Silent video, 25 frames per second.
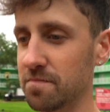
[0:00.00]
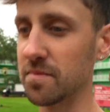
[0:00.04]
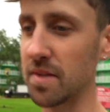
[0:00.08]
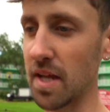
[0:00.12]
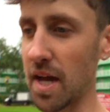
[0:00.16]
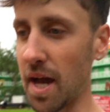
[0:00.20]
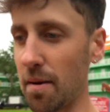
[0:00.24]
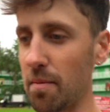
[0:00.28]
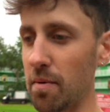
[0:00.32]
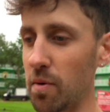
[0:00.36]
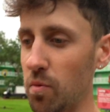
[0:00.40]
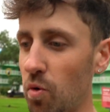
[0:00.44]

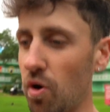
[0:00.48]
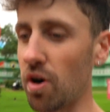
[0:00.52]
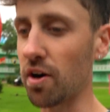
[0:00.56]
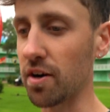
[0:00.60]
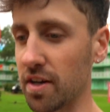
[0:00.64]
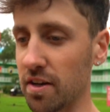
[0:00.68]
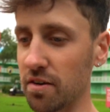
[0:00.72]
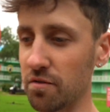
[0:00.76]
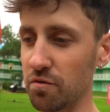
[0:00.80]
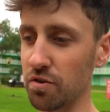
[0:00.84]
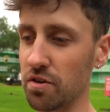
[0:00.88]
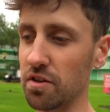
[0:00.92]
I've been
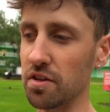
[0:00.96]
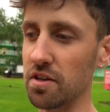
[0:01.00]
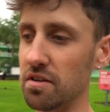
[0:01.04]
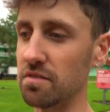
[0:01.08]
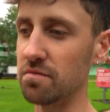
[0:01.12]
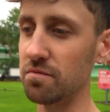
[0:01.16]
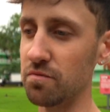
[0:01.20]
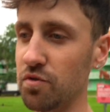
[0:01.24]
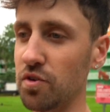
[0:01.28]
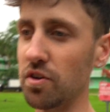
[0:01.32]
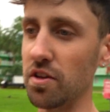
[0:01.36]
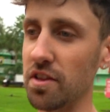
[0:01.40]
walking for a
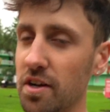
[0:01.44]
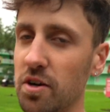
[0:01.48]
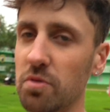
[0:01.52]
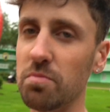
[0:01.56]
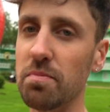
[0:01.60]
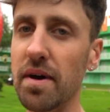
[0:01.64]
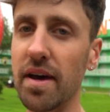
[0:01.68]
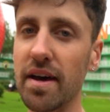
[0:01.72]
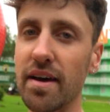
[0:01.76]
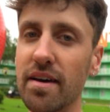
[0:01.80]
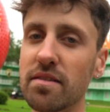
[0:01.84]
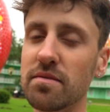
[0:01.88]
little
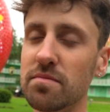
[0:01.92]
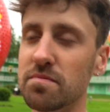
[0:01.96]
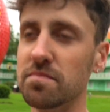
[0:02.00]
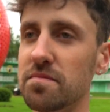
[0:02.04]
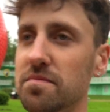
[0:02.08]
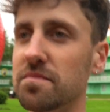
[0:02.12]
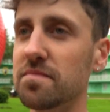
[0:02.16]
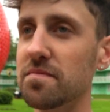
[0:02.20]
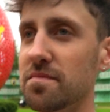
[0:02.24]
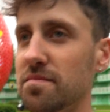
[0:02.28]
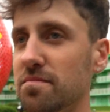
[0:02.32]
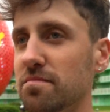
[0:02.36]
bit,
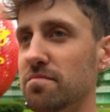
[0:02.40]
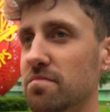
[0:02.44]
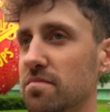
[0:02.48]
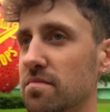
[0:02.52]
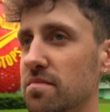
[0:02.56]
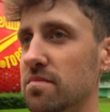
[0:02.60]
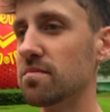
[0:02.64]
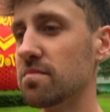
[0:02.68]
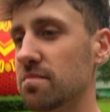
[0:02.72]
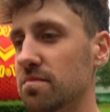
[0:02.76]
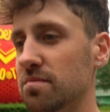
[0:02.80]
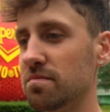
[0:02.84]

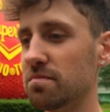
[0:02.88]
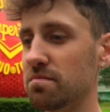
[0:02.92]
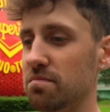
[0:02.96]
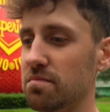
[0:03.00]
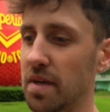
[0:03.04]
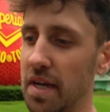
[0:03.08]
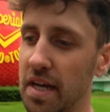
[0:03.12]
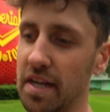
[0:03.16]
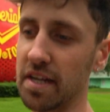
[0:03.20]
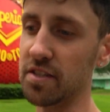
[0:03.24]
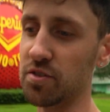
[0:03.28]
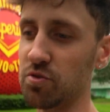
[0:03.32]

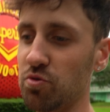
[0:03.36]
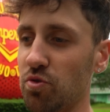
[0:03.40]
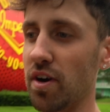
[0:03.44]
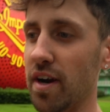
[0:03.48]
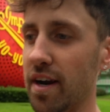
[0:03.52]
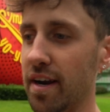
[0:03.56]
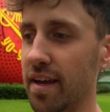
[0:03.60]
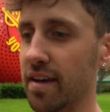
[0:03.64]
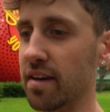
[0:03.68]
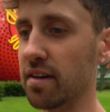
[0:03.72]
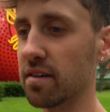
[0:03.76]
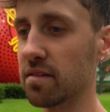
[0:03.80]
and it's
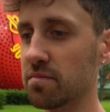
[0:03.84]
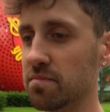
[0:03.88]
raining.